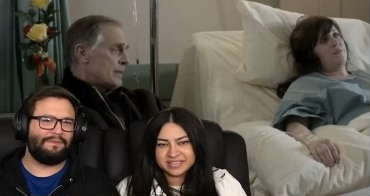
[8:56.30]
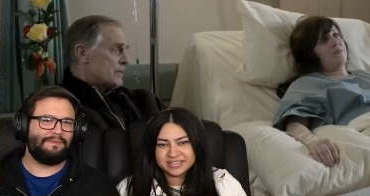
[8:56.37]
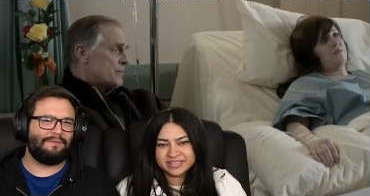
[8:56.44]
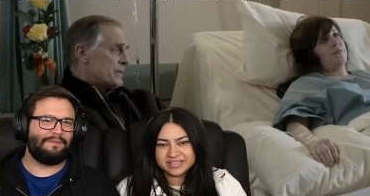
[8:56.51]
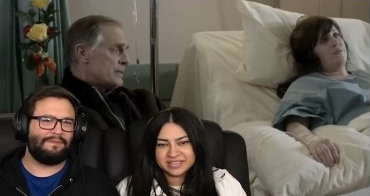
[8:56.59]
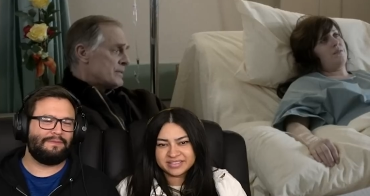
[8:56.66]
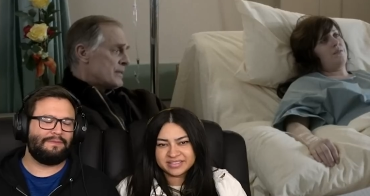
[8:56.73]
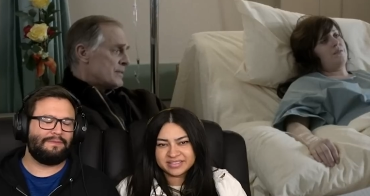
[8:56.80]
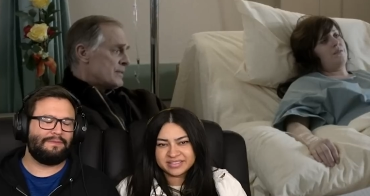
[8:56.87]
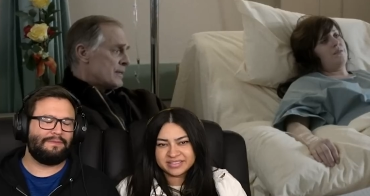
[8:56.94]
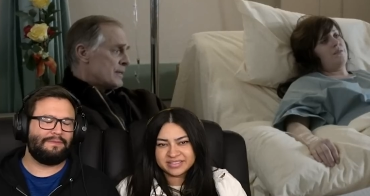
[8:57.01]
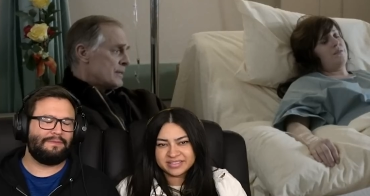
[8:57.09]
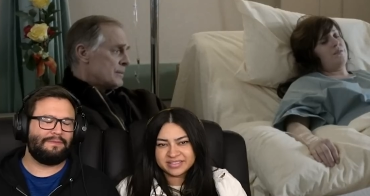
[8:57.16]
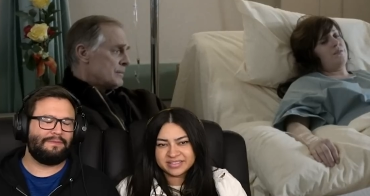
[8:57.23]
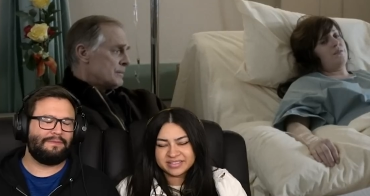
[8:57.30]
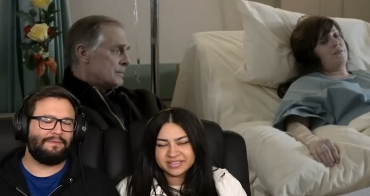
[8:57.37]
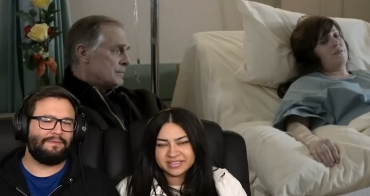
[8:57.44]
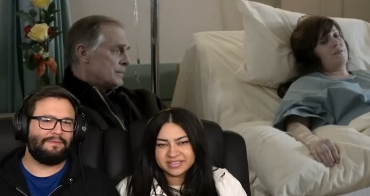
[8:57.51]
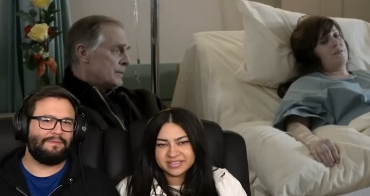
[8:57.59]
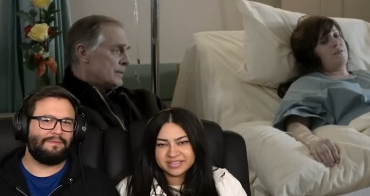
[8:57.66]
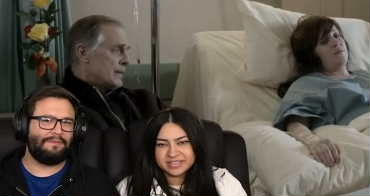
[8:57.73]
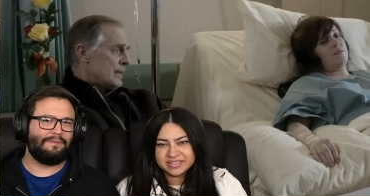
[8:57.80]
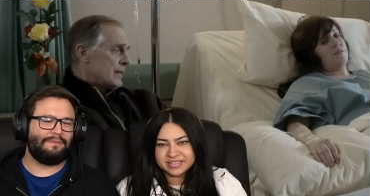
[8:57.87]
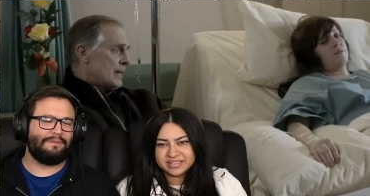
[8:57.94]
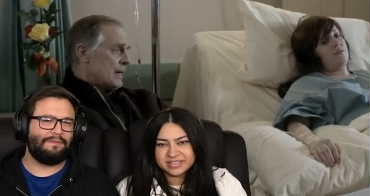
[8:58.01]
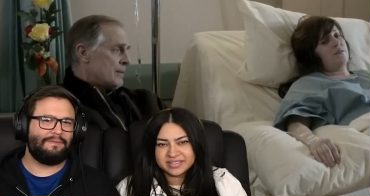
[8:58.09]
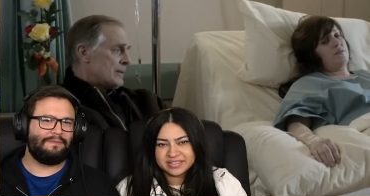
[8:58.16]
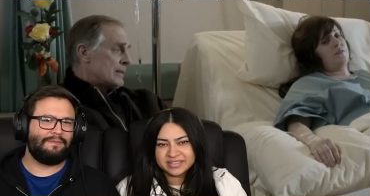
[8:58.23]
Speaker 1: Ben Schmidt says you put down a
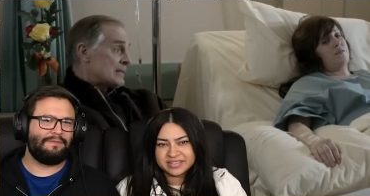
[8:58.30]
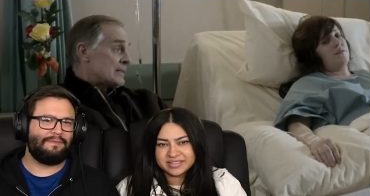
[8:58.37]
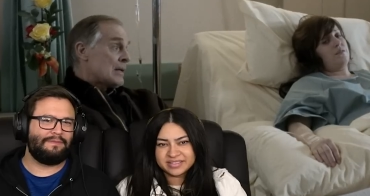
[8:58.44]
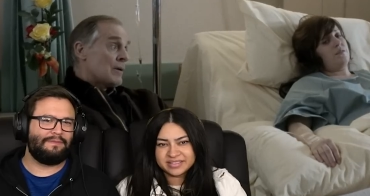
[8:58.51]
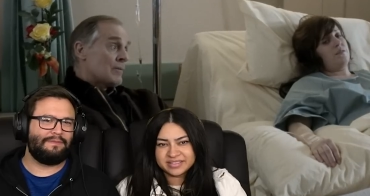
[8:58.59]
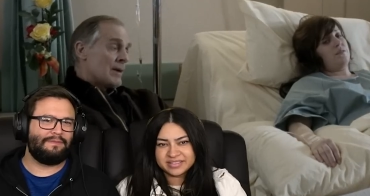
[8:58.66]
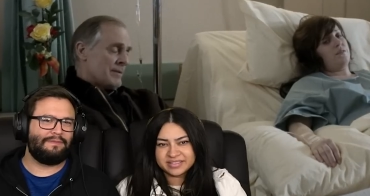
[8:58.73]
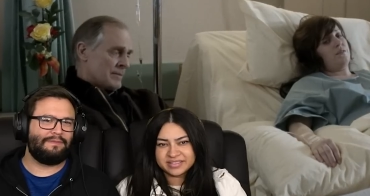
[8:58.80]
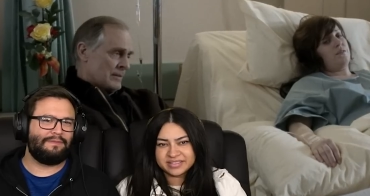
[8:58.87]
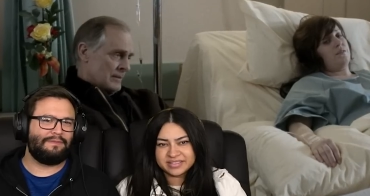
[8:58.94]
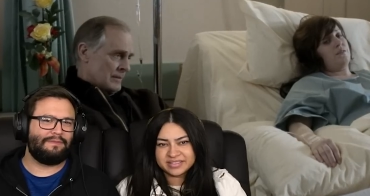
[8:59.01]
guy with an assault rifle.